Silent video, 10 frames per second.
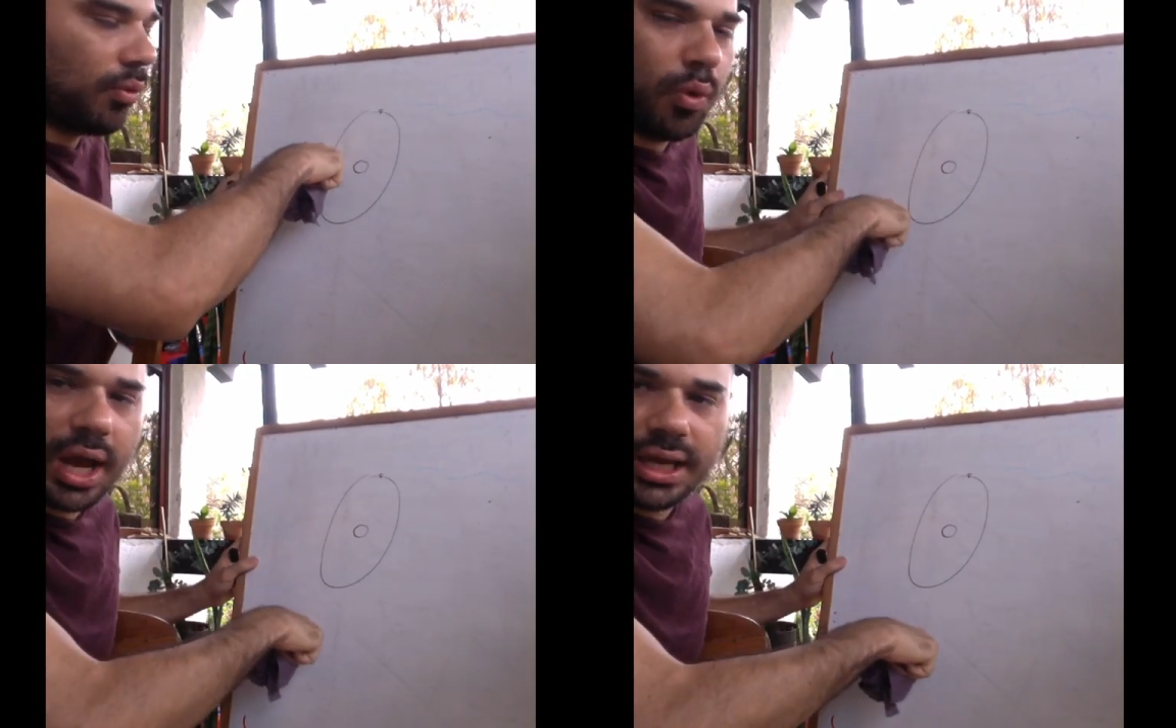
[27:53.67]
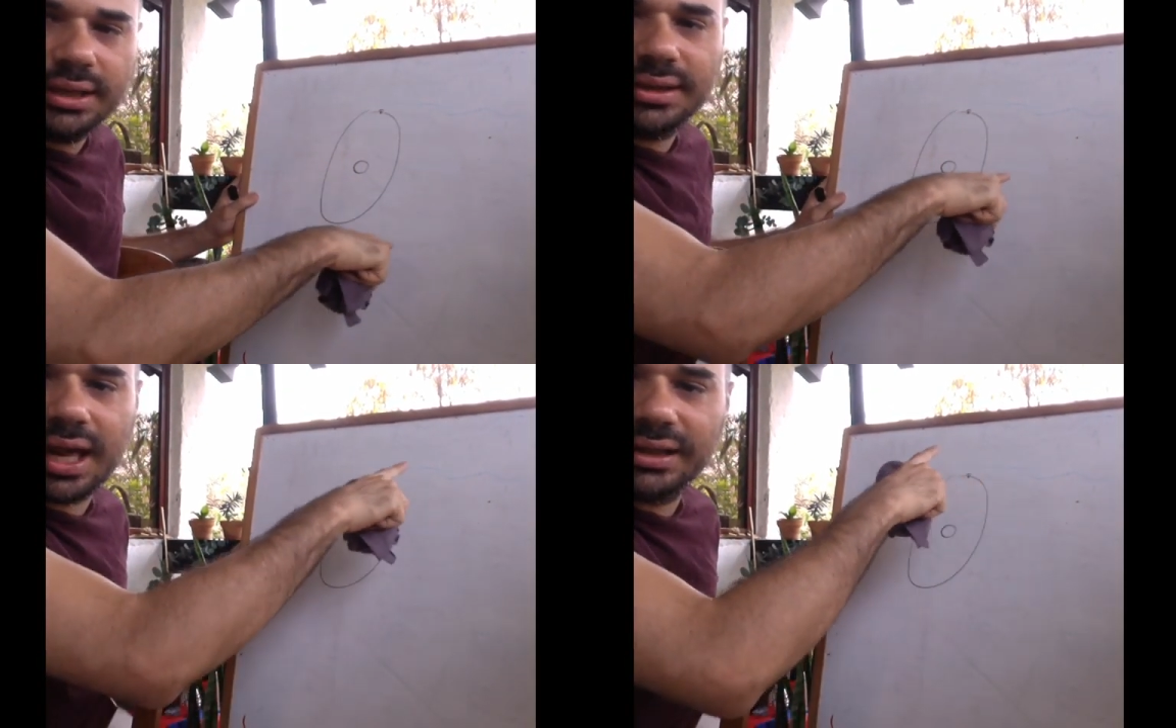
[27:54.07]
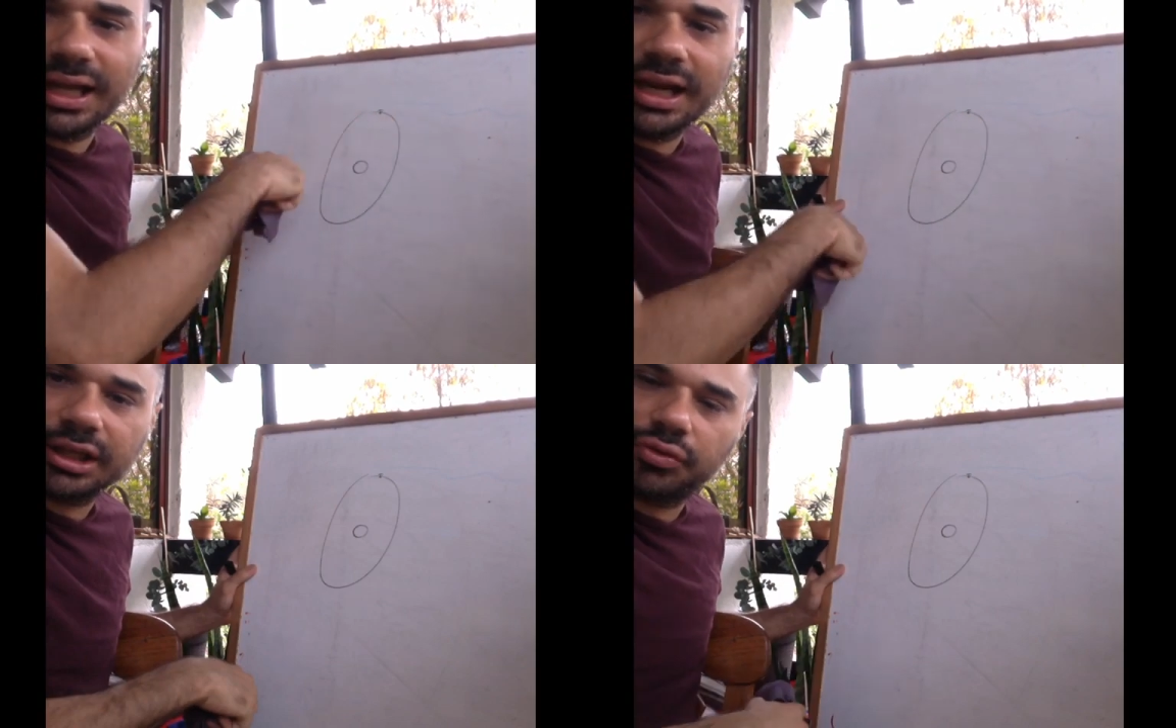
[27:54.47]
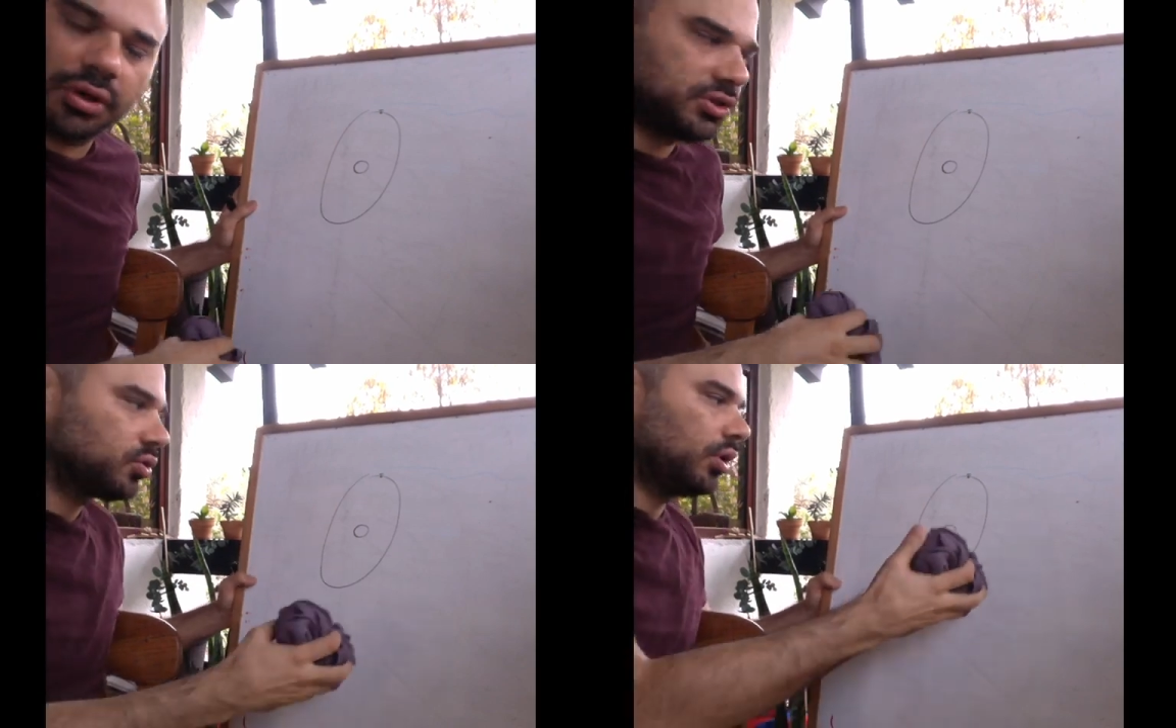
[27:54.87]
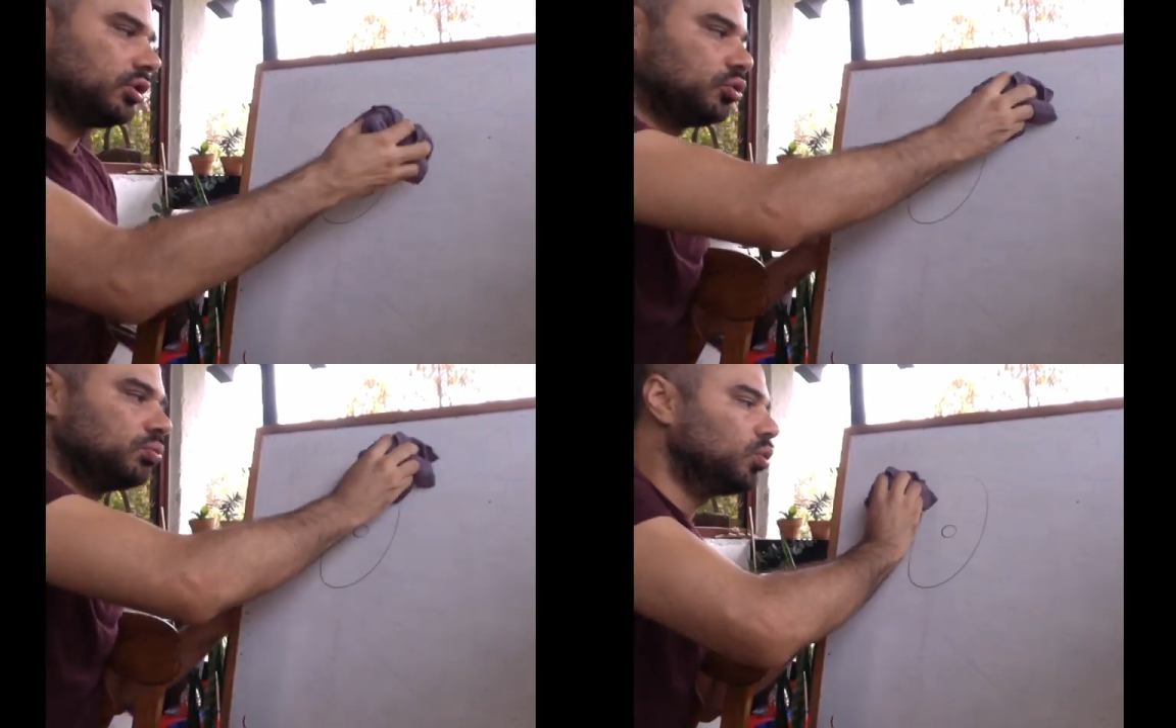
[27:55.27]
way that an electron is going
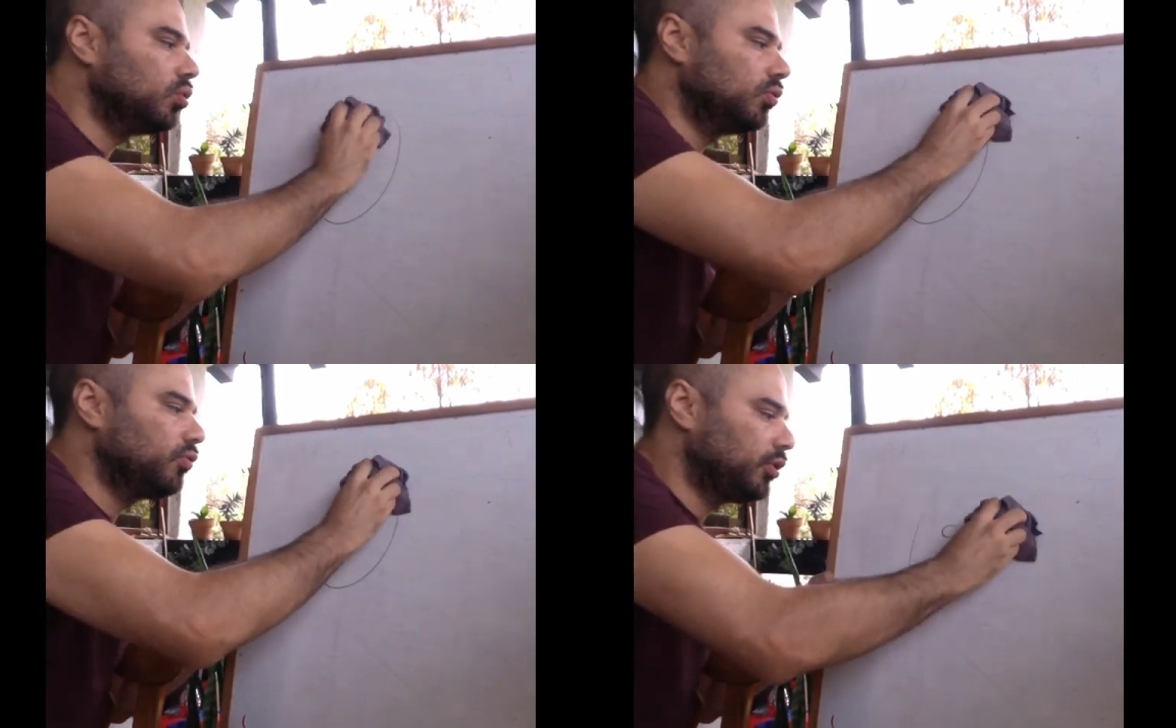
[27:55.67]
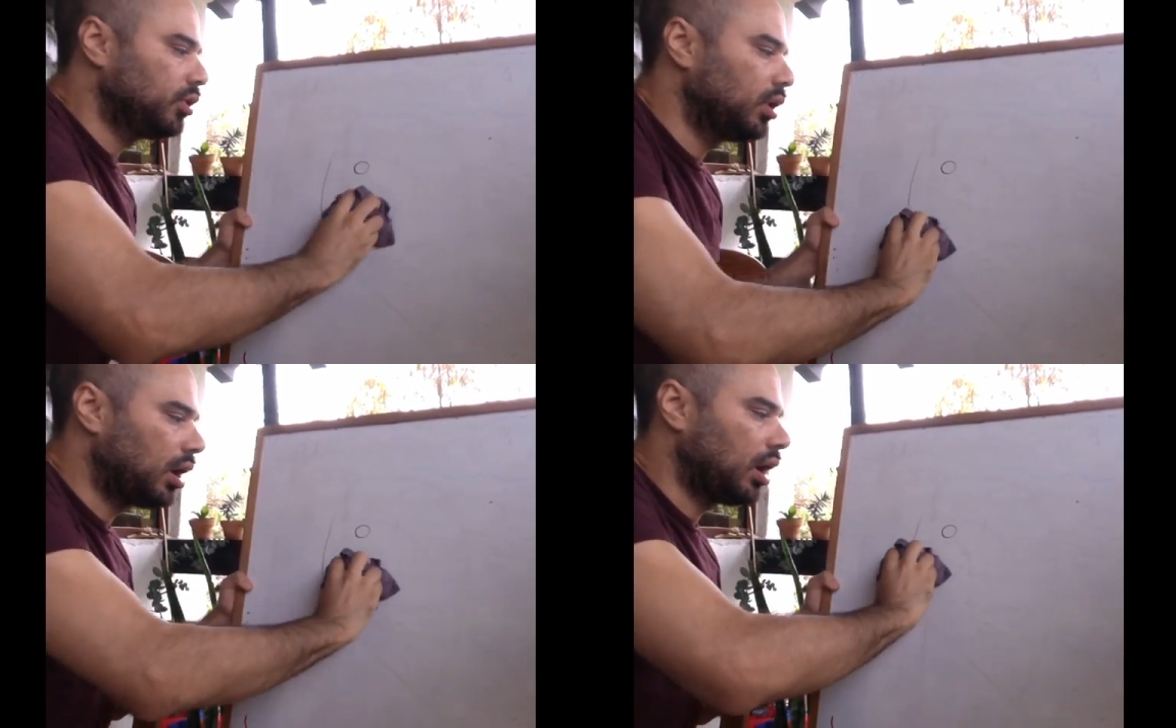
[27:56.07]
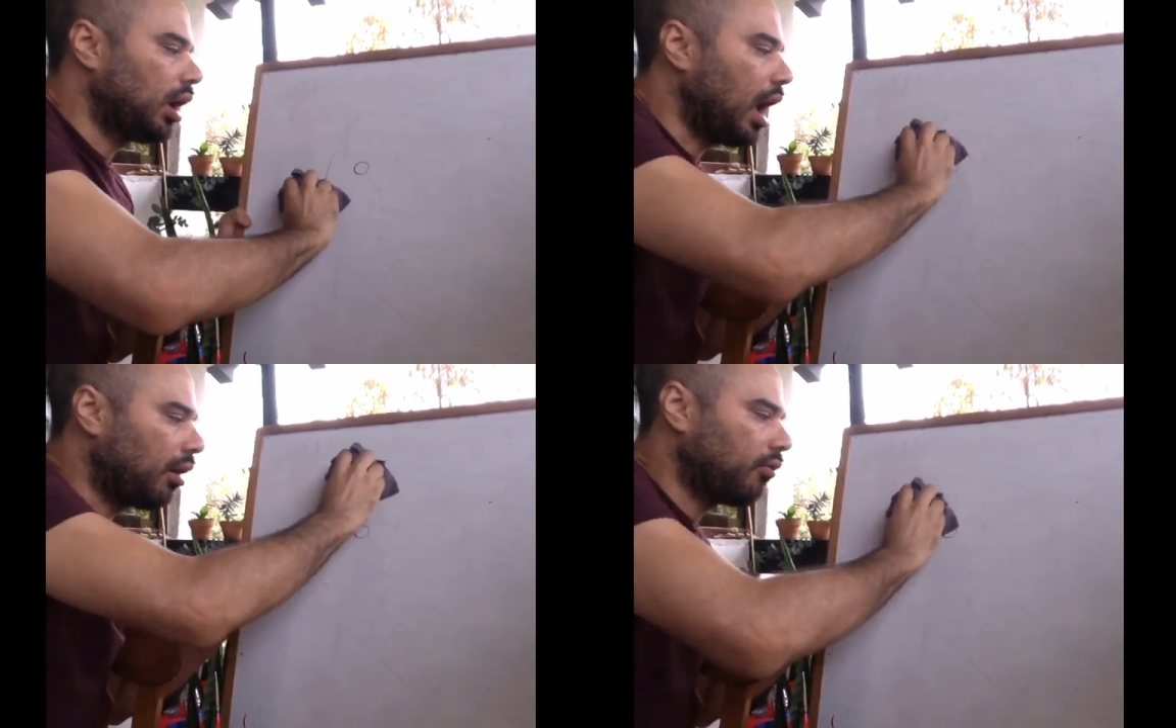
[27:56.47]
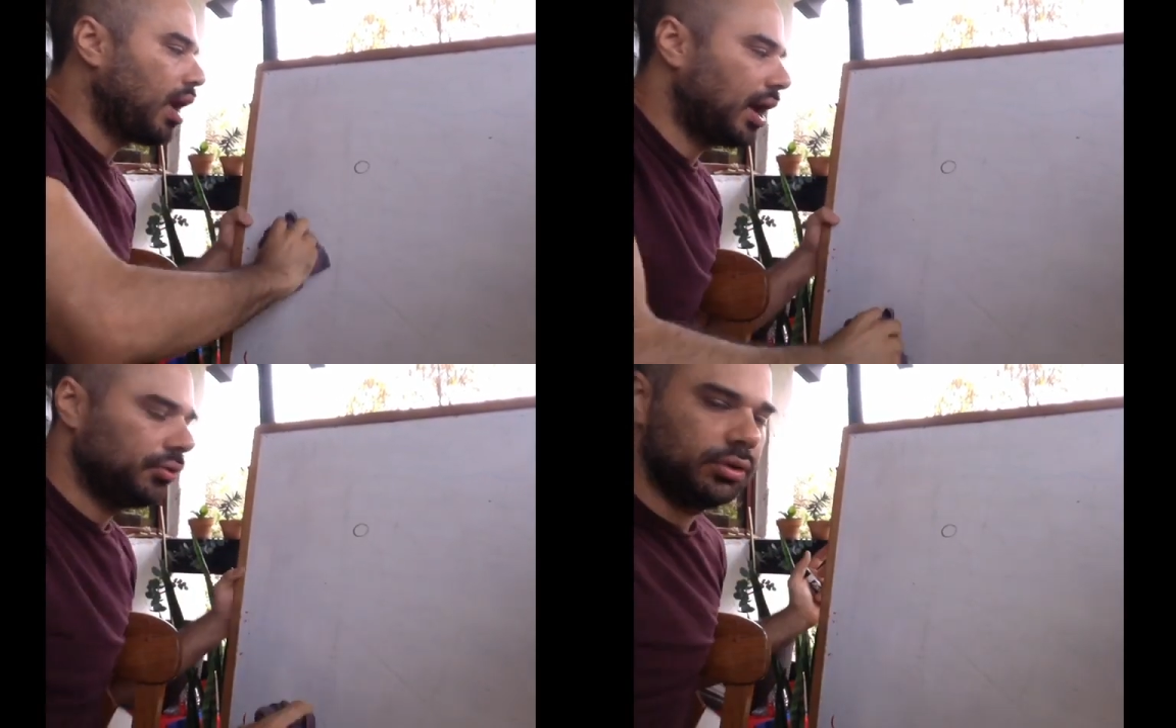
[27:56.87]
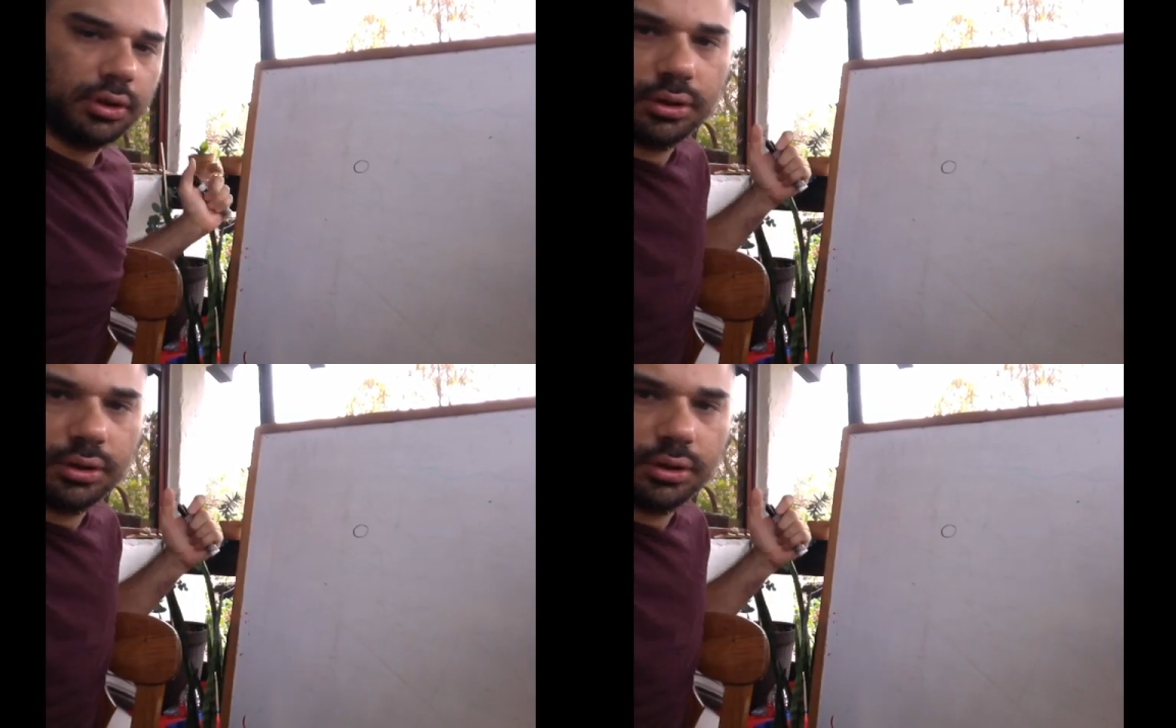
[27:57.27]
to move around